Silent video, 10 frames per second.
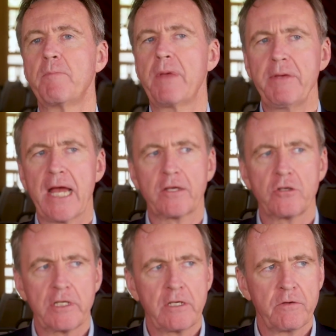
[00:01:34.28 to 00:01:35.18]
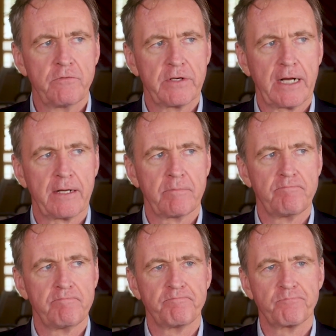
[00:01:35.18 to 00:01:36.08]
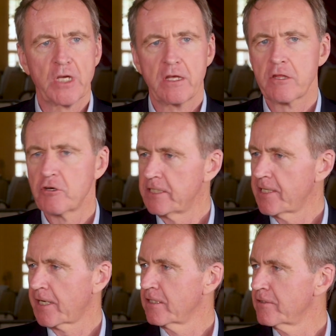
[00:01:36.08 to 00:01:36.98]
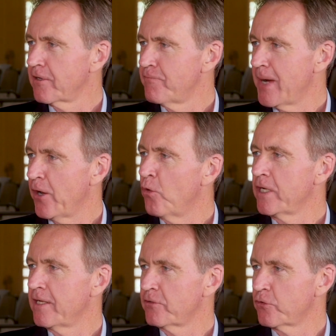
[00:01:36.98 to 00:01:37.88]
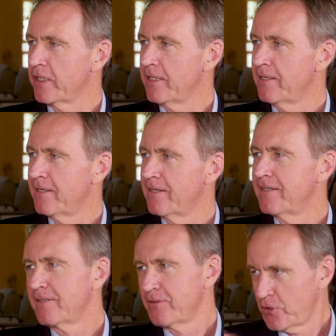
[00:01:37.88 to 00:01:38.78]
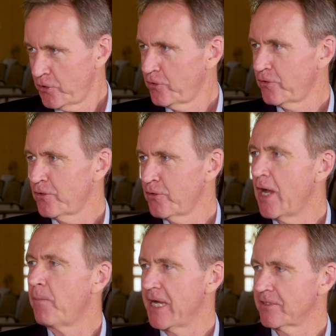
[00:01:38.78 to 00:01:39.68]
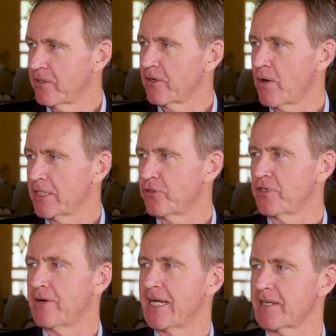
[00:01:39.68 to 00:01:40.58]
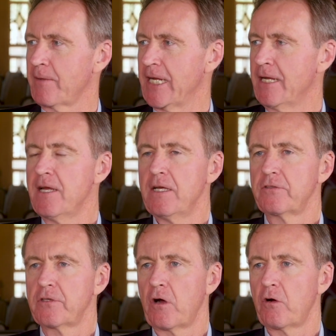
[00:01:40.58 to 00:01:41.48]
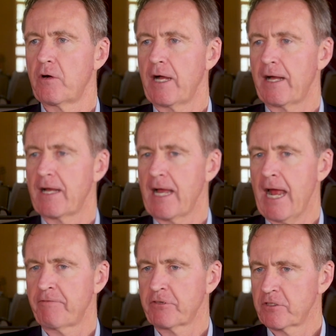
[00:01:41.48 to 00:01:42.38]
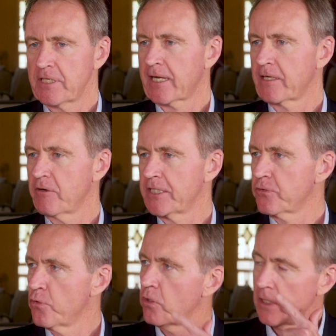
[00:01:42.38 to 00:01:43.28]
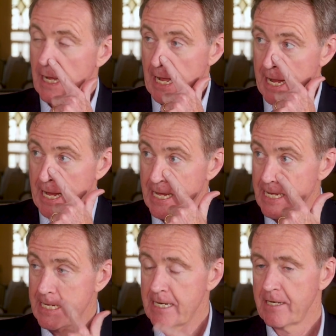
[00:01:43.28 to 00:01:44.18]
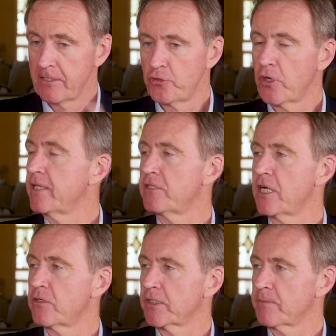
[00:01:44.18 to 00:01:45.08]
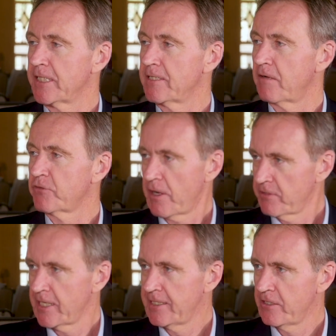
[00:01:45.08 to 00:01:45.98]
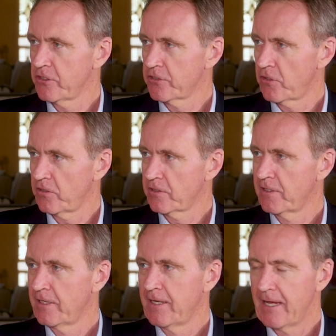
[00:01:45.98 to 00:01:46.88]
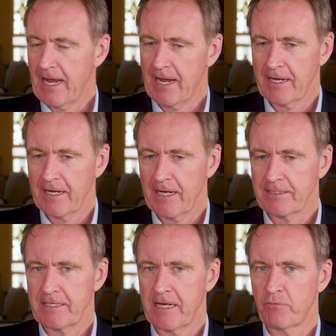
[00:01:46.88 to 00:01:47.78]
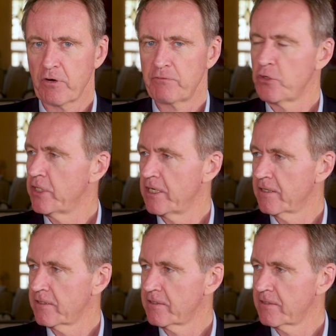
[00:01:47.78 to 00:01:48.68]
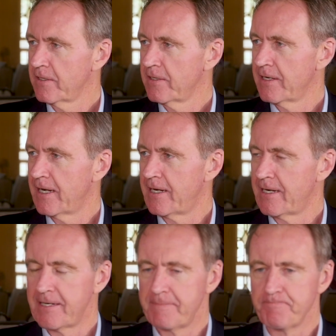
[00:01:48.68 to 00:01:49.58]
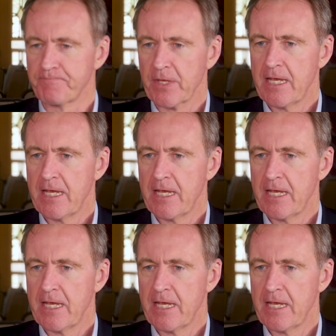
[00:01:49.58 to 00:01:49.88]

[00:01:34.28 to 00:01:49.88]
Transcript: maybe I could give 30 seconds of my own history to help answer the question you're asking me. So after secondary school, I joined the Jesuits myself. So I was 18 years old, and I stayed for a few years. And